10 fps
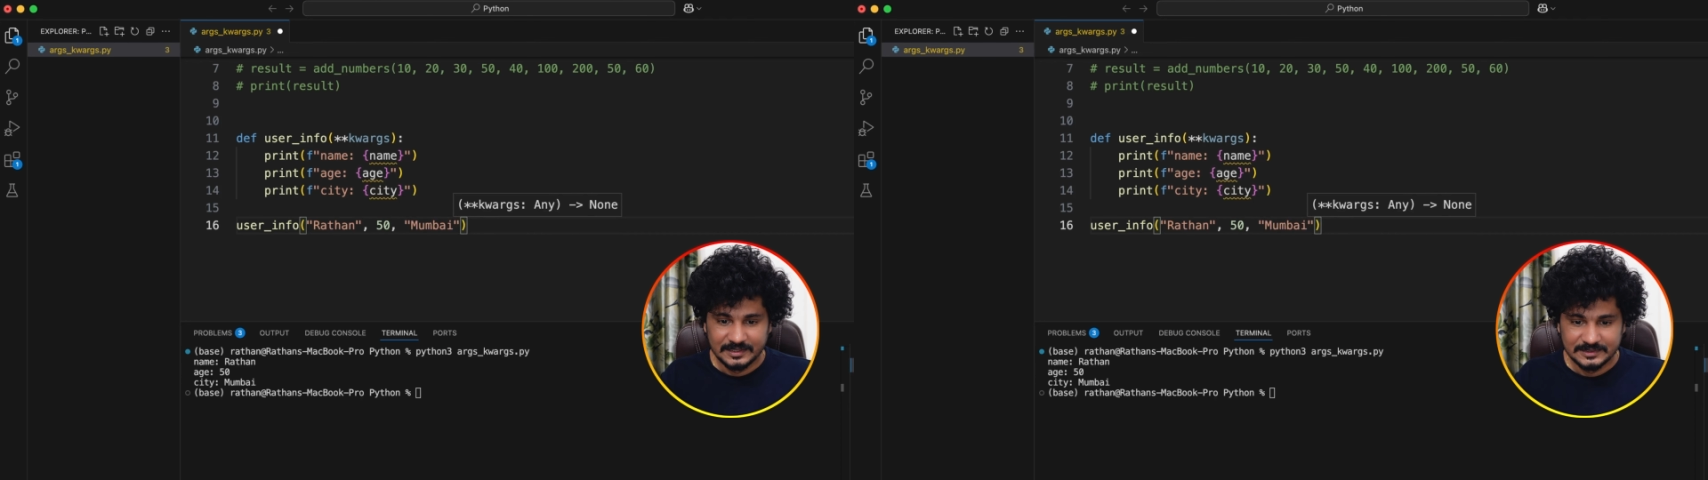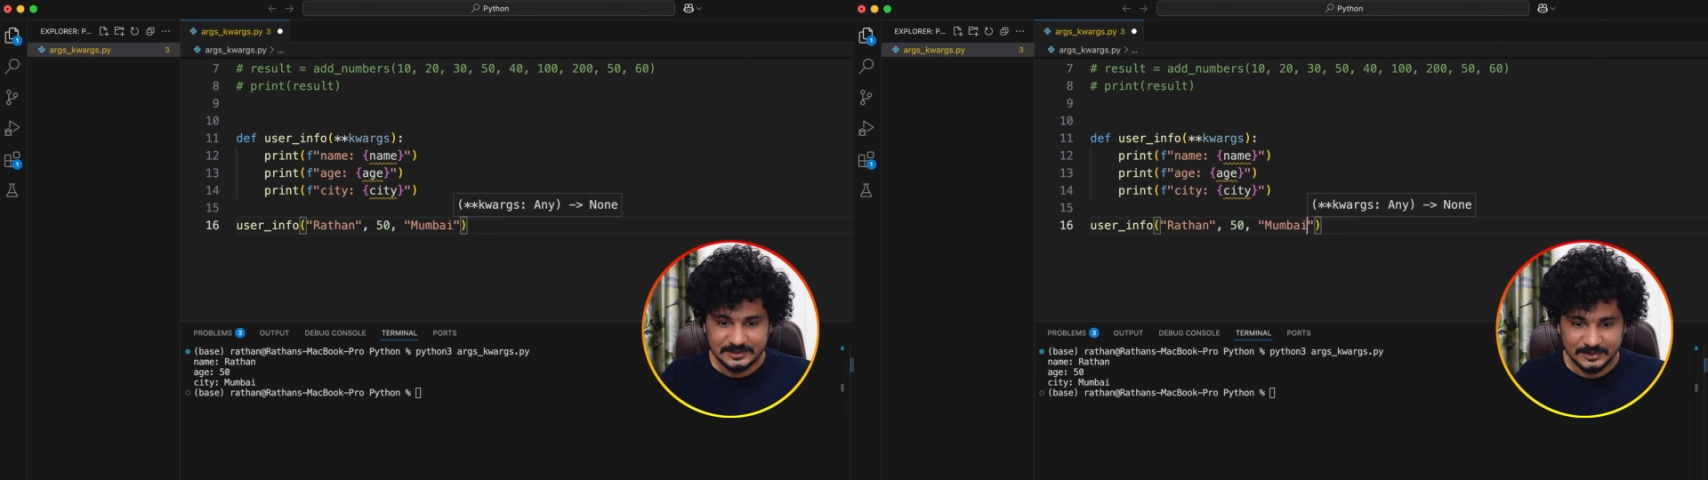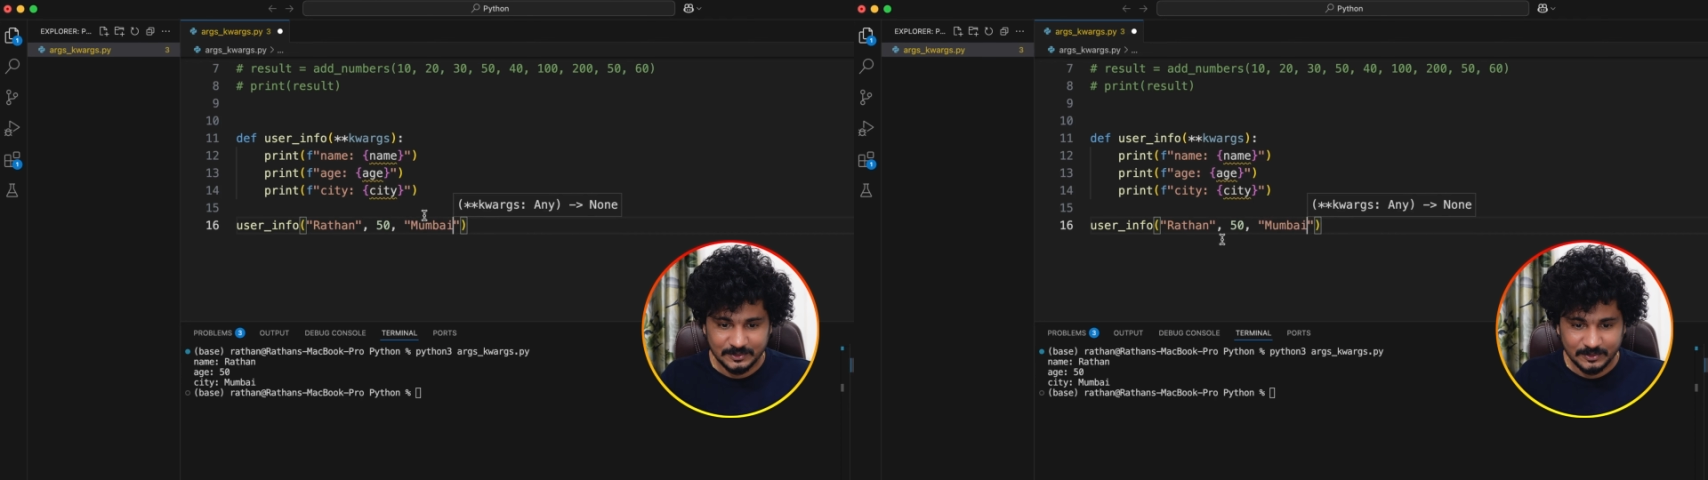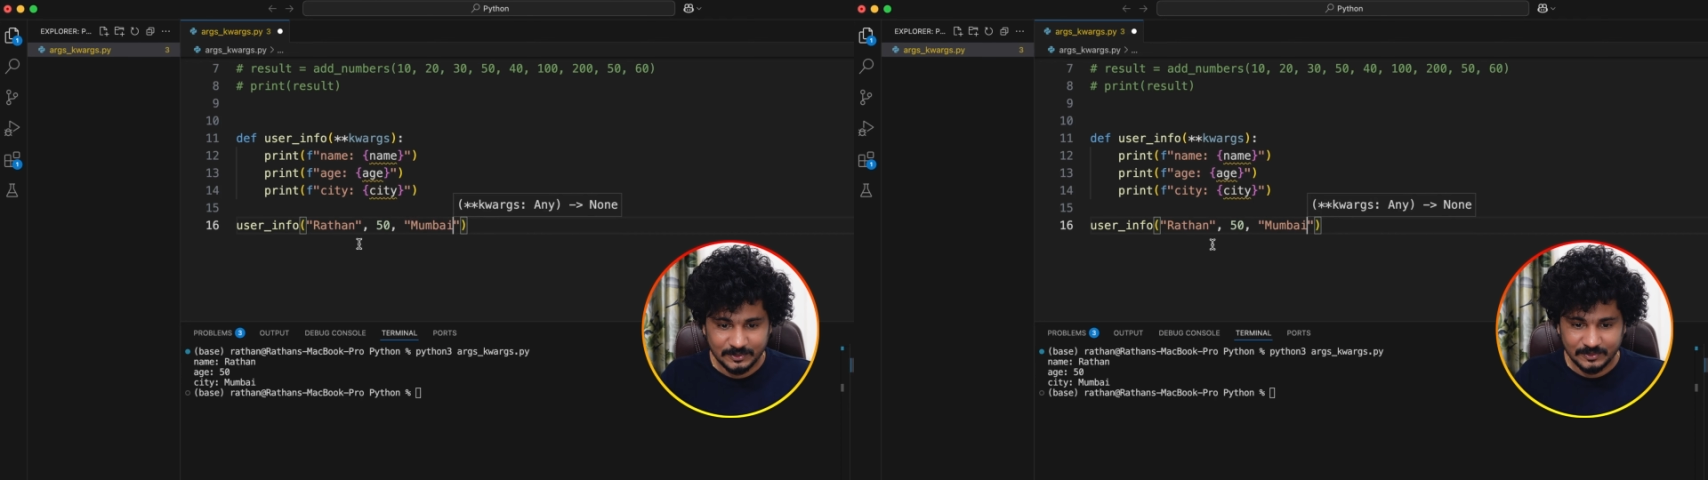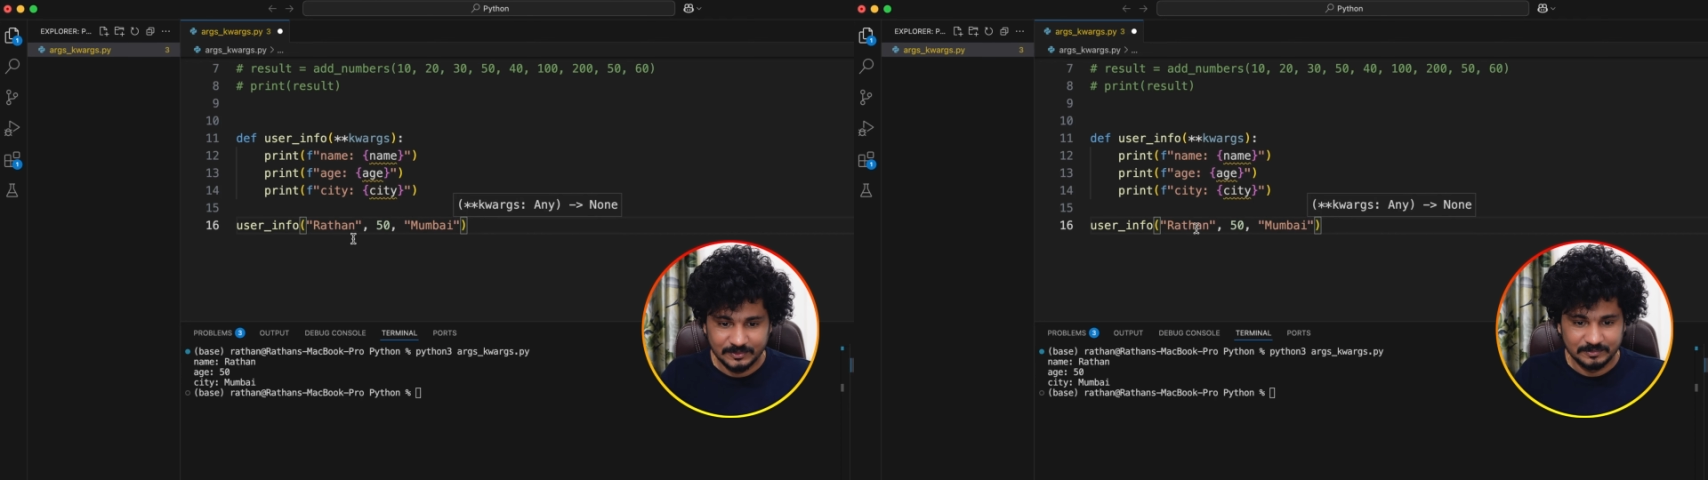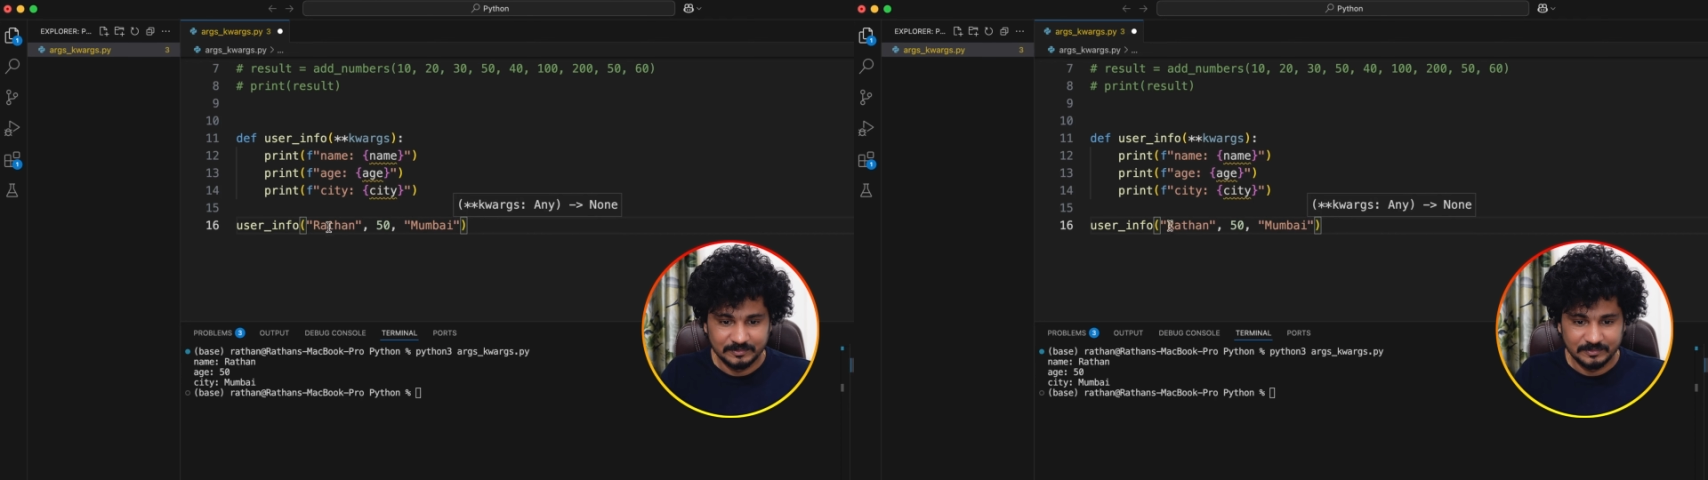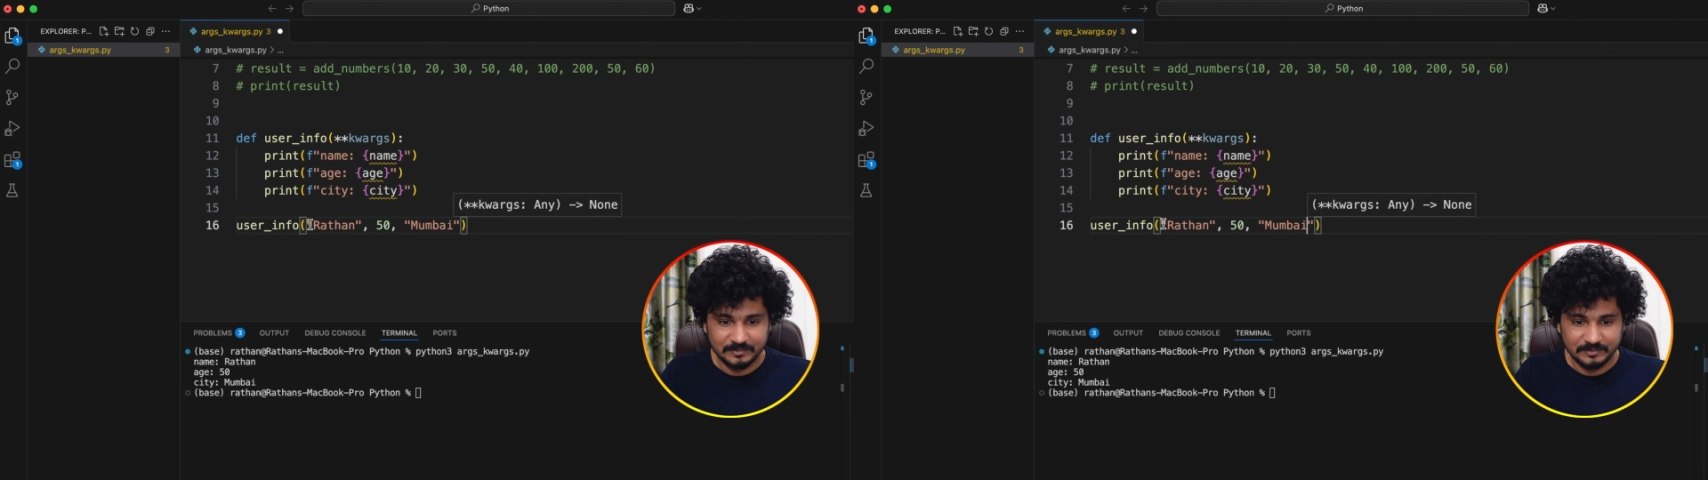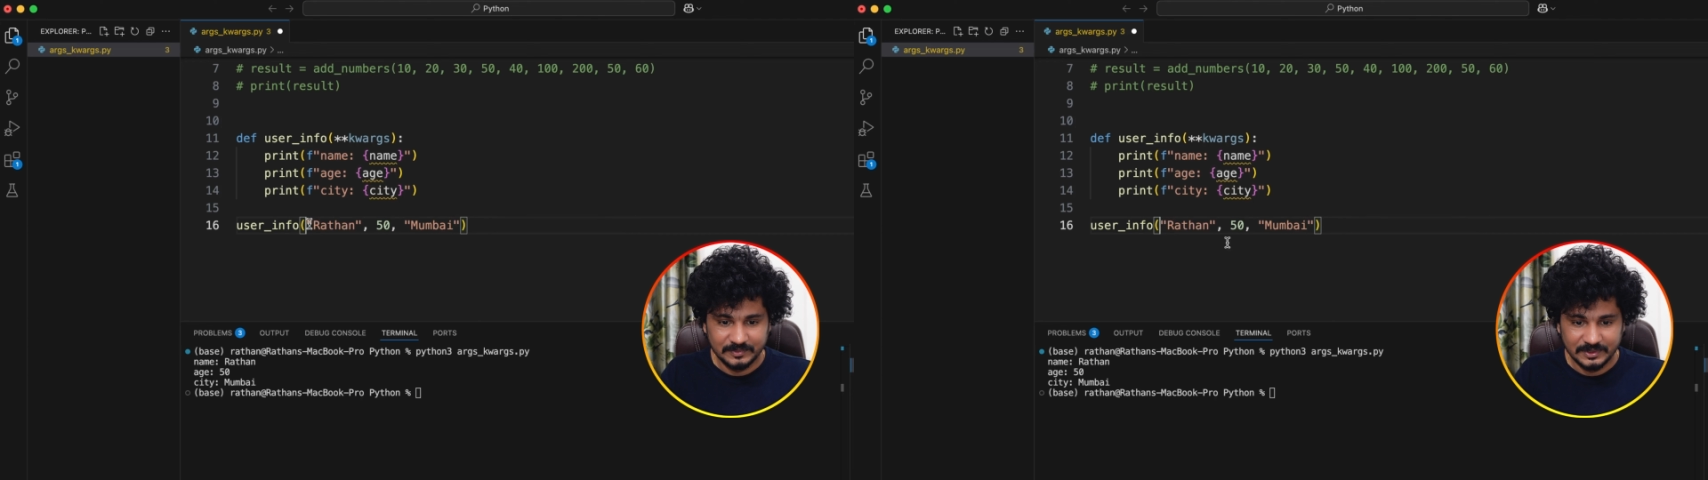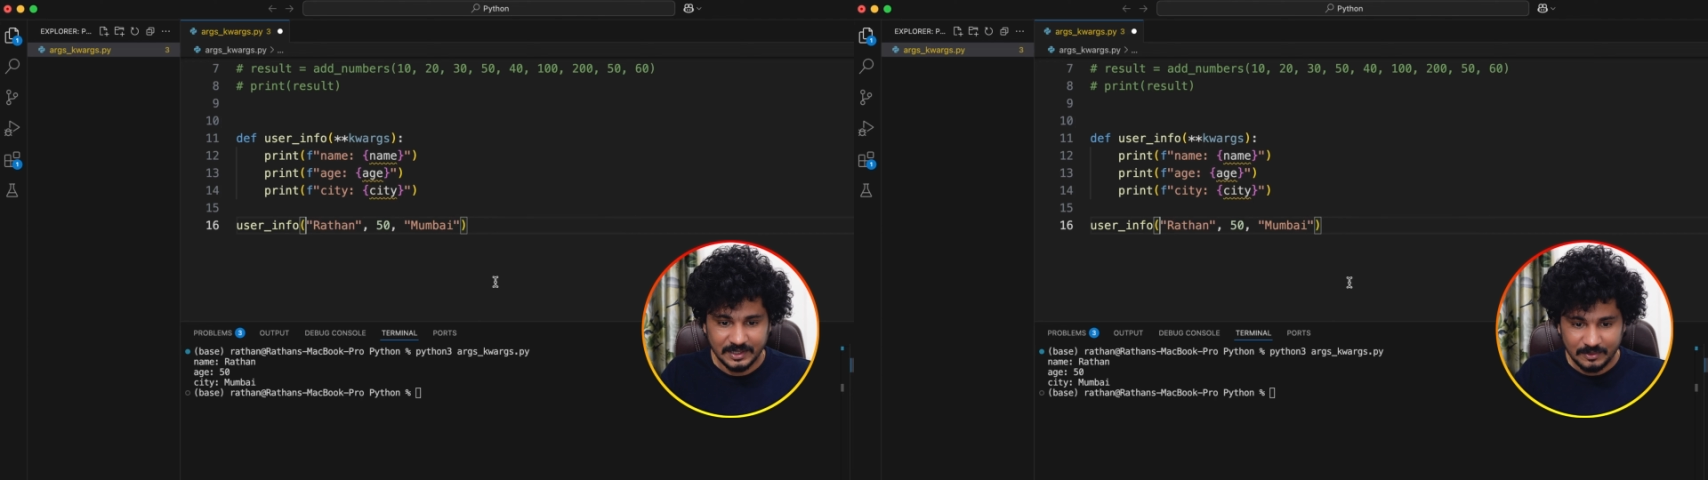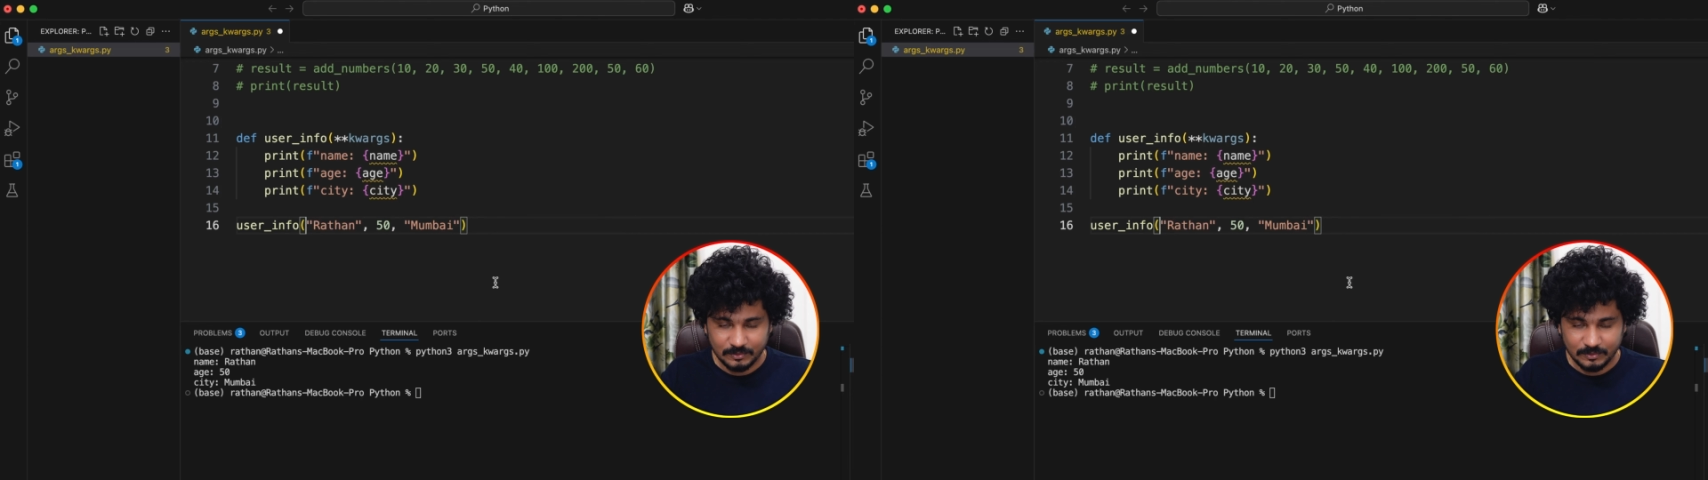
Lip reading: So now